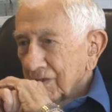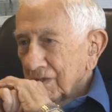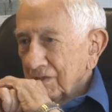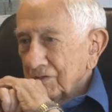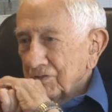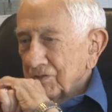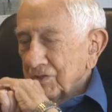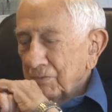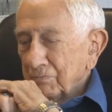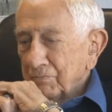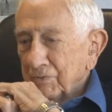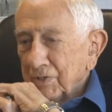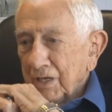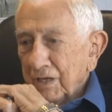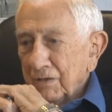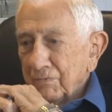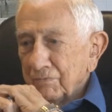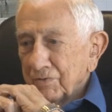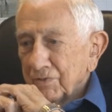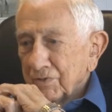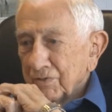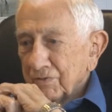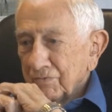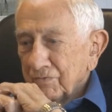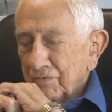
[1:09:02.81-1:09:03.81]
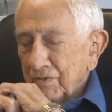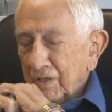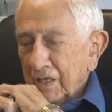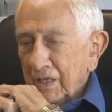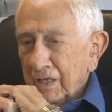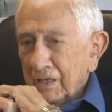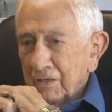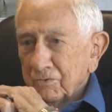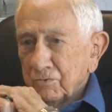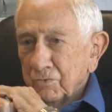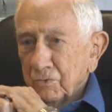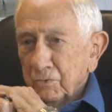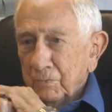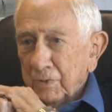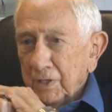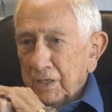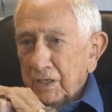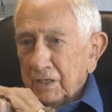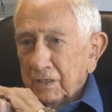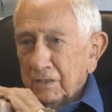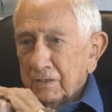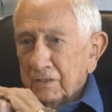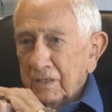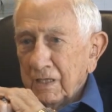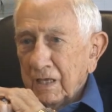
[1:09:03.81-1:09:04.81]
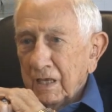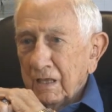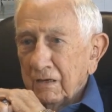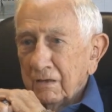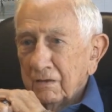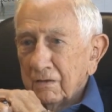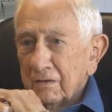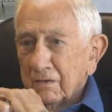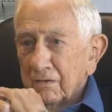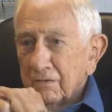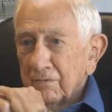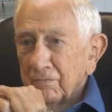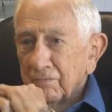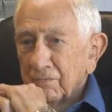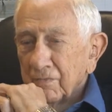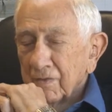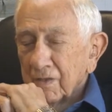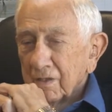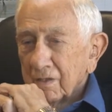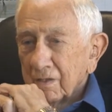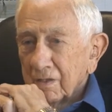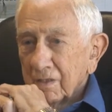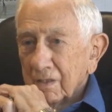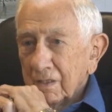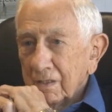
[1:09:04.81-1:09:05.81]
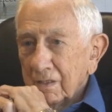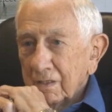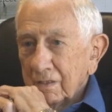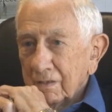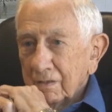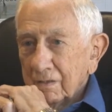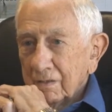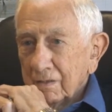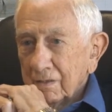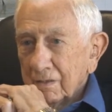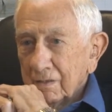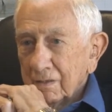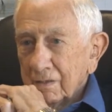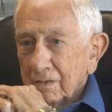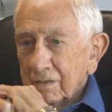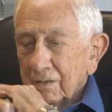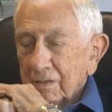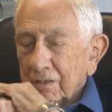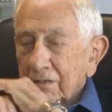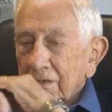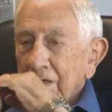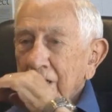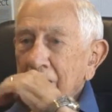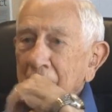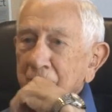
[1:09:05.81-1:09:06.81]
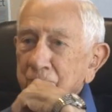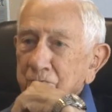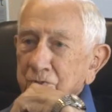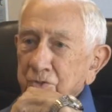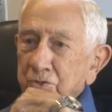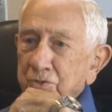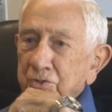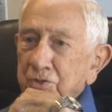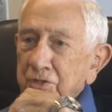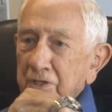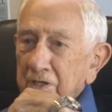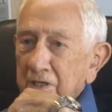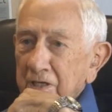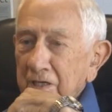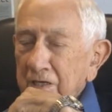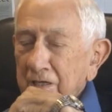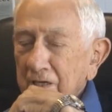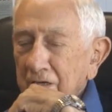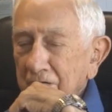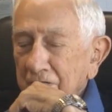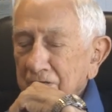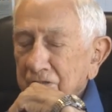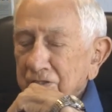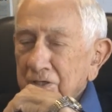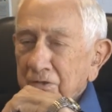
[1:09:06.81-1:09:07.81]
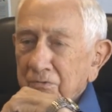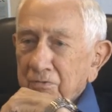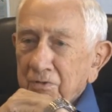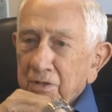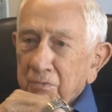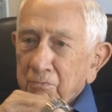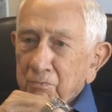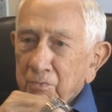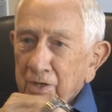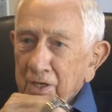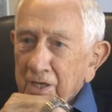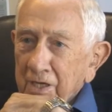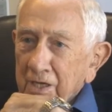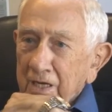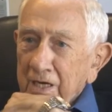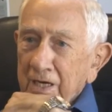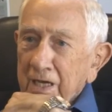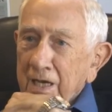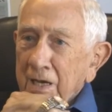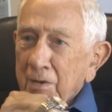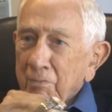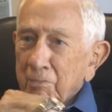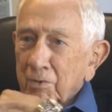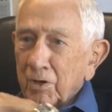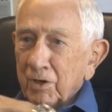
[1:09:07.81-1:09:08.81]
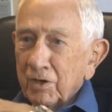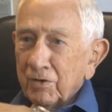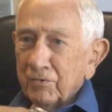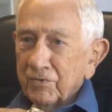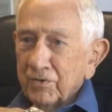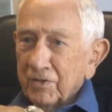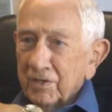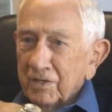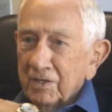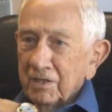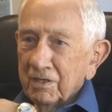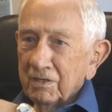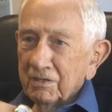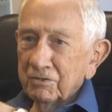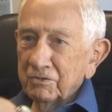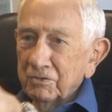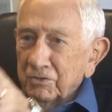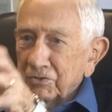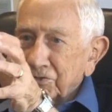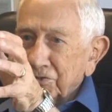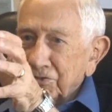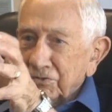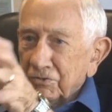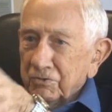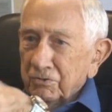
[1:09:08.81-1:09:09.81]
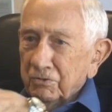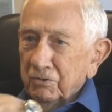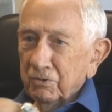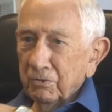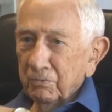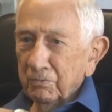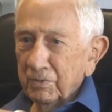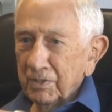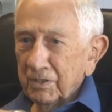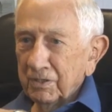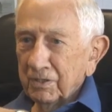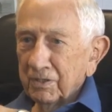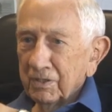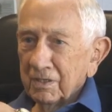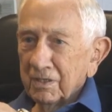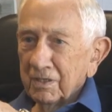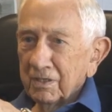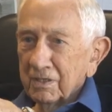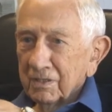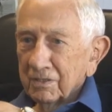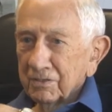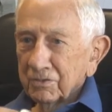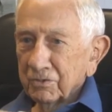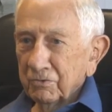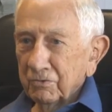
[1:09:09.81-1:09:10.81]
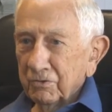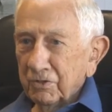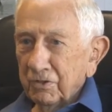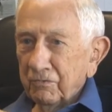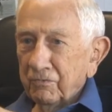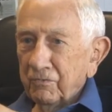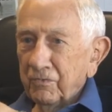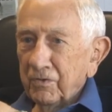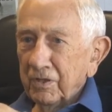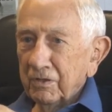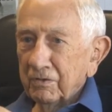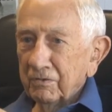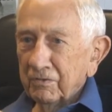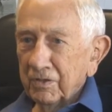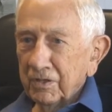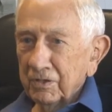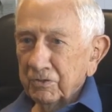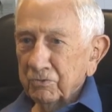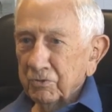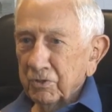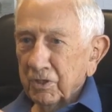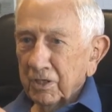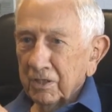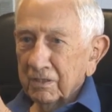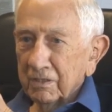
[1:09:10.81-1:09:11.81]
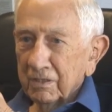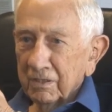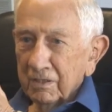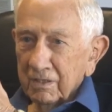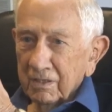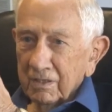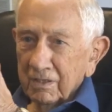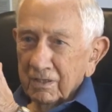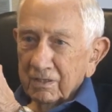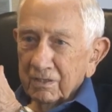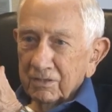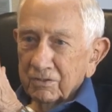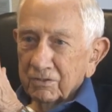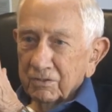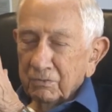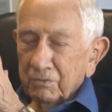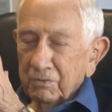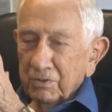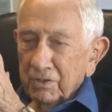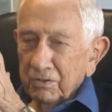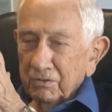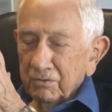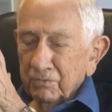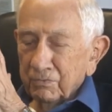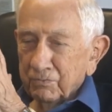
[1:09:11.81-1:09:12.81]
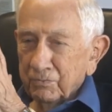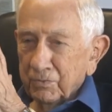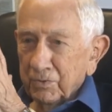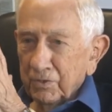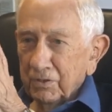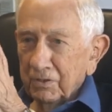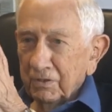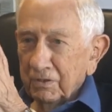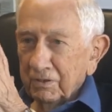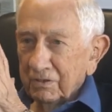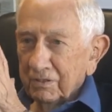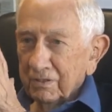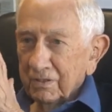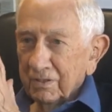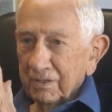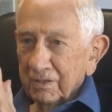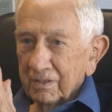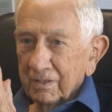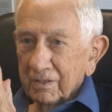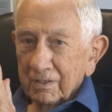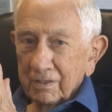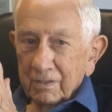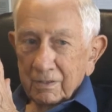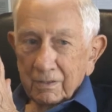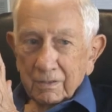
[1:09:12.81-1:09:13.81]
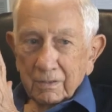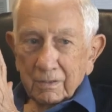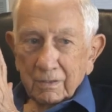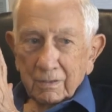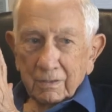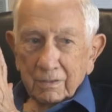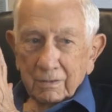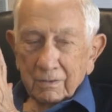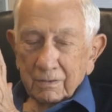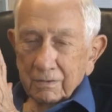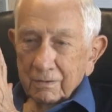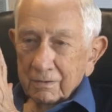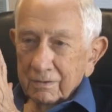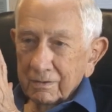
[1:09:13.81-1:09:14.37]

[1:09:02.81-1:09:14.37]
and sometimes if they had too many dead and uh, their arms are sticking out or something, they break an arm off just to throw them in so they fit in the truck. So, I mean, they were pretty uh,